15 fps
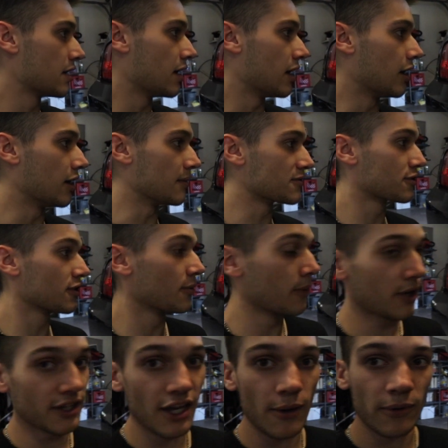
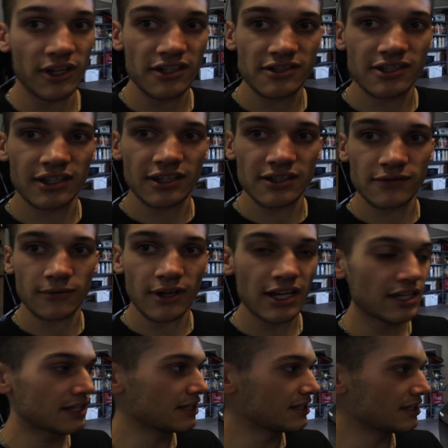We're gonna stick this
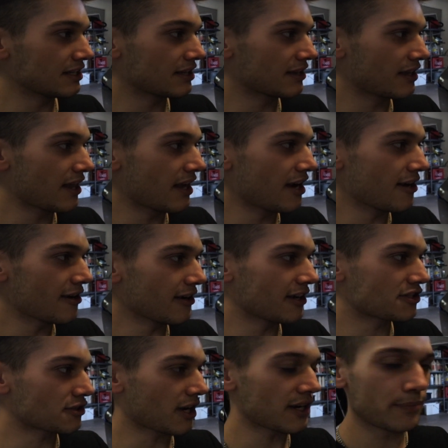right in there and
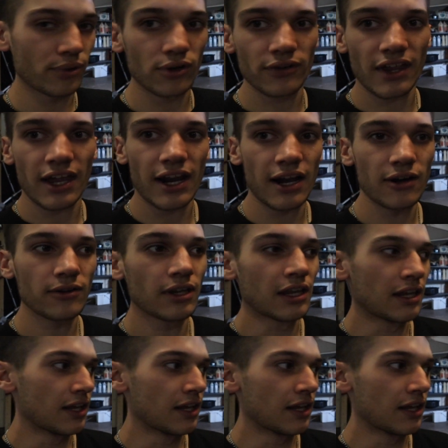try to pull that out.